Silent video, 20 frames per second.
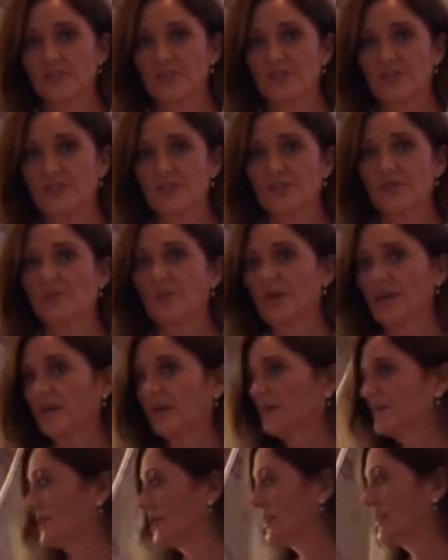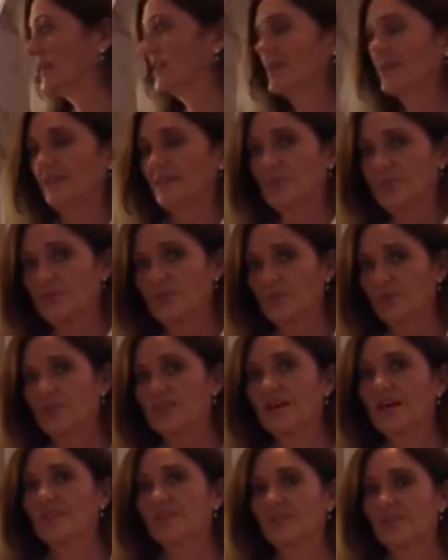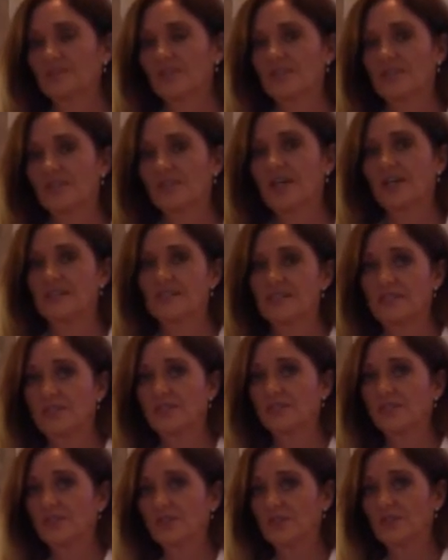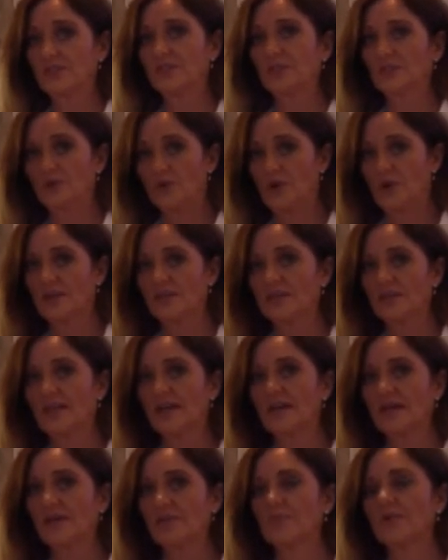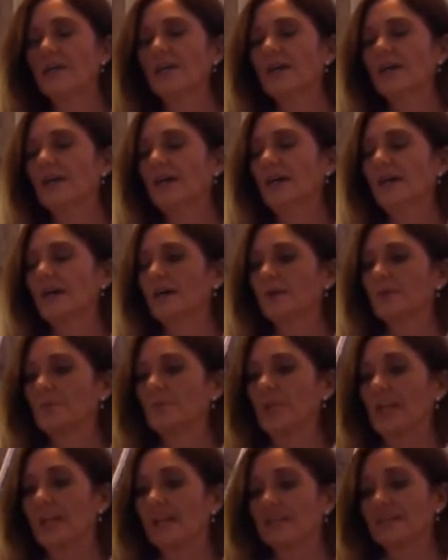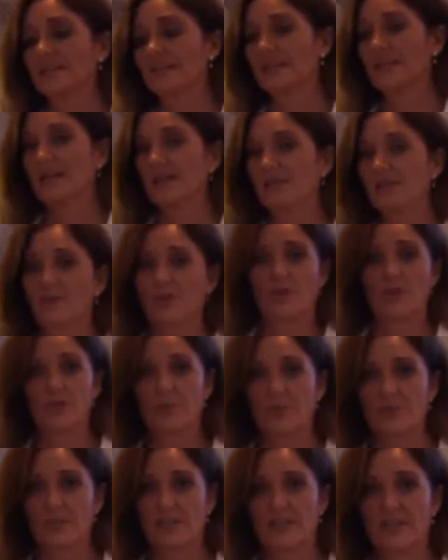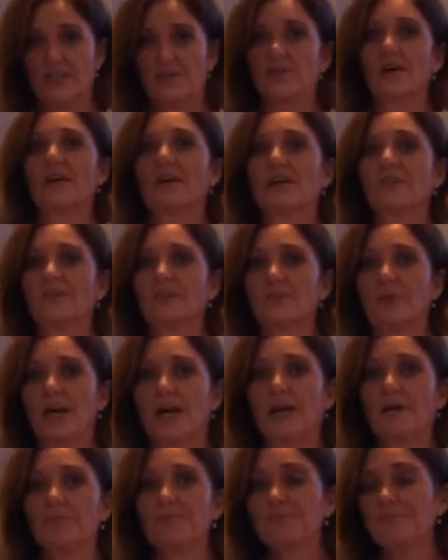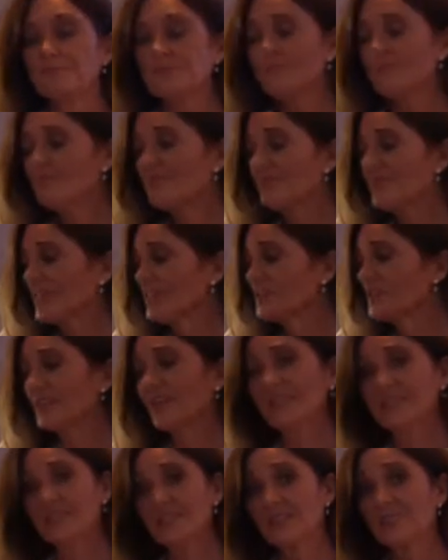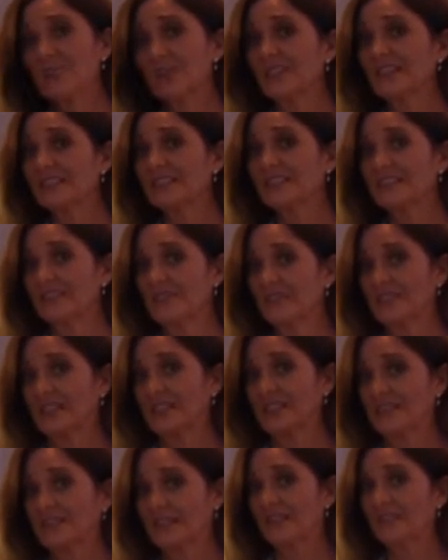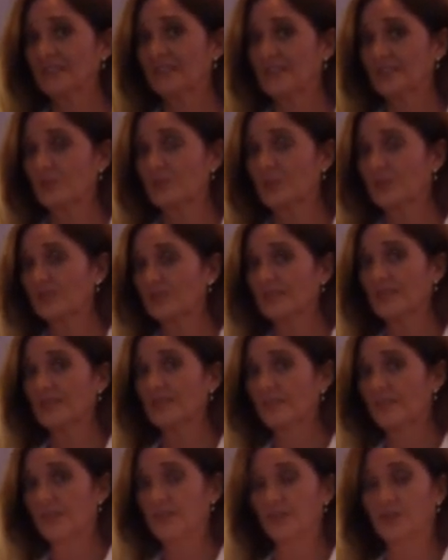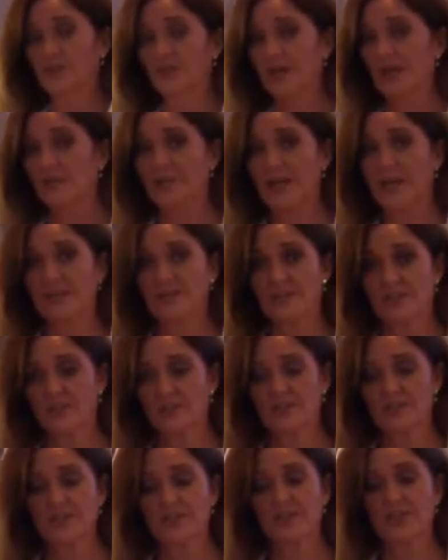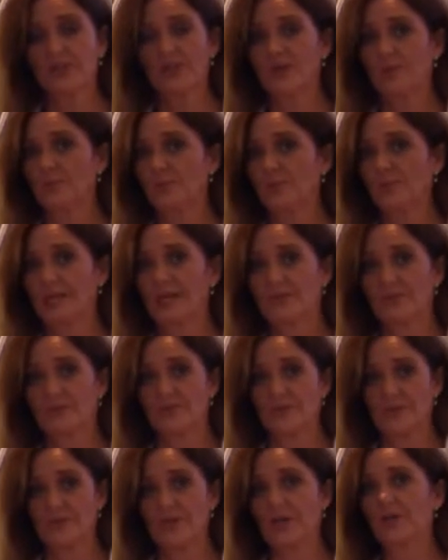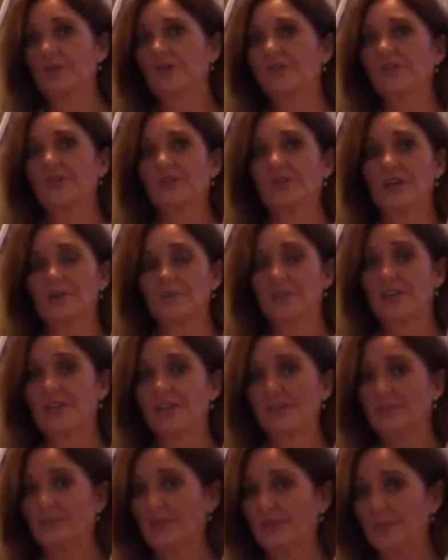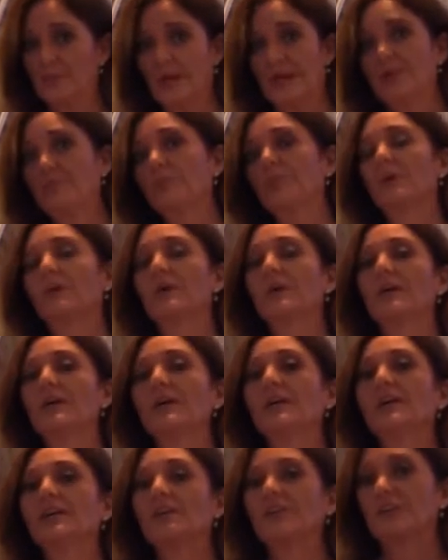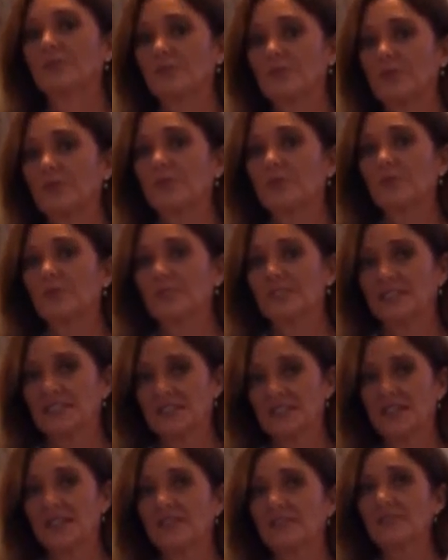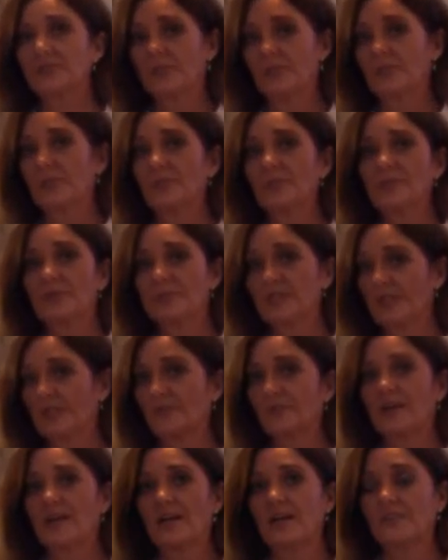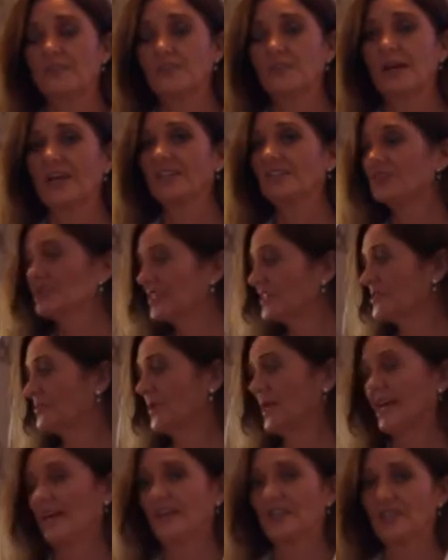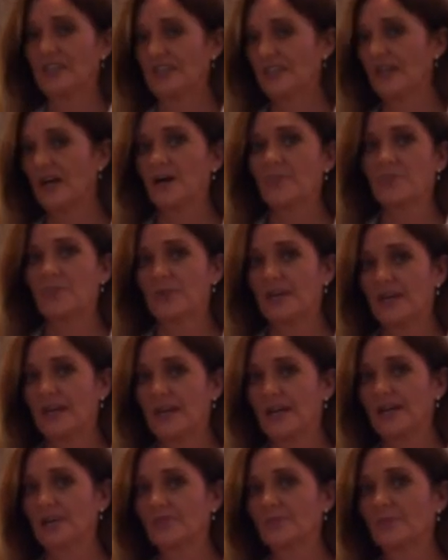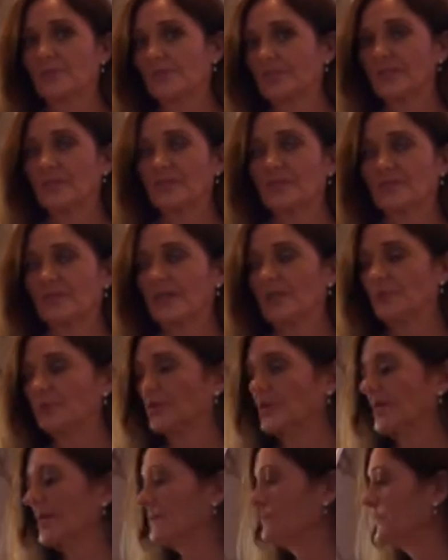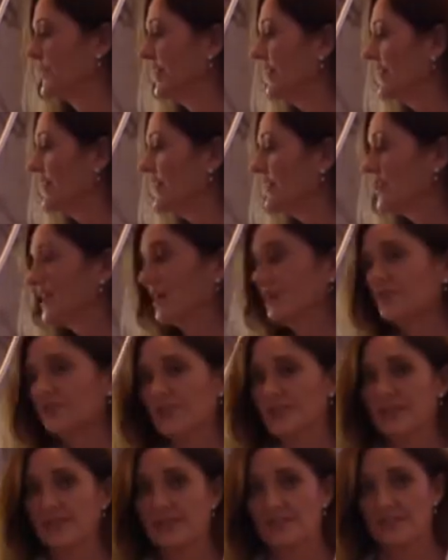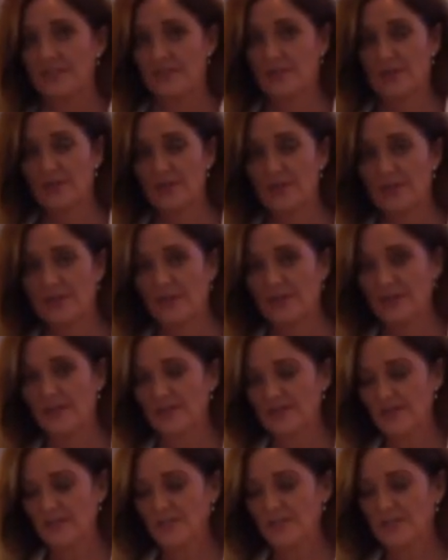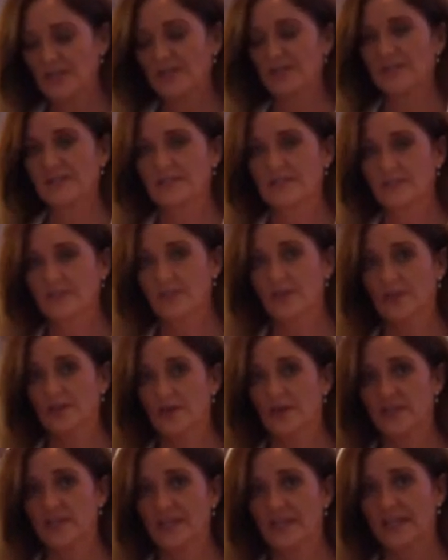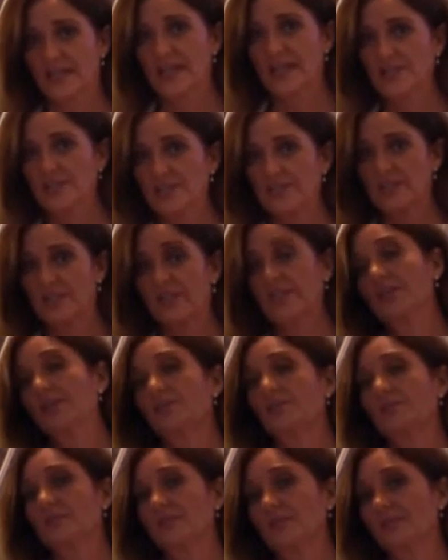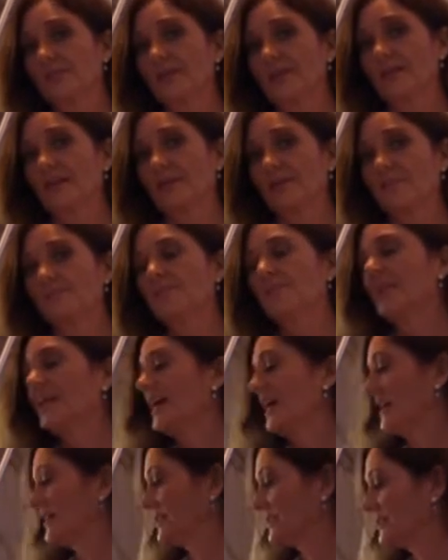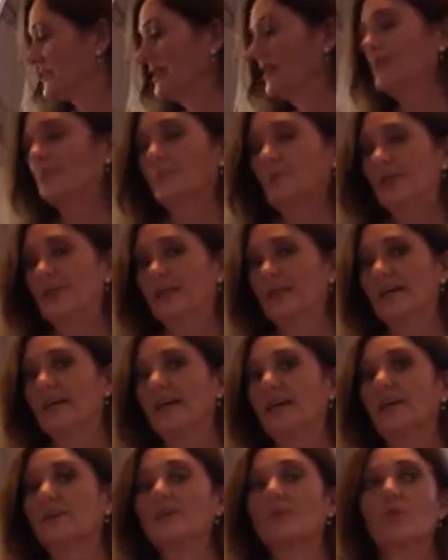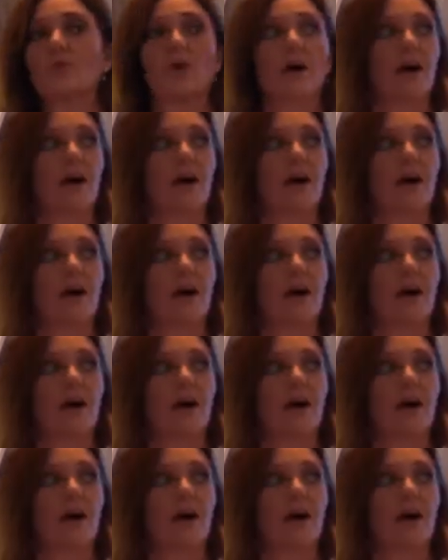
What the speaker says: solution where, again, it just resides on the device till the student walks up, and it saved 30% right off the bat. So that's a pretty significant savings. With, you're not paying the click, you're not paying for toner, you're not paying for the paper. It really saved 30% right off the bat just by having it not print out when you hit file print. The other thing is security, because authentication, it knows it's me and it's not printing out.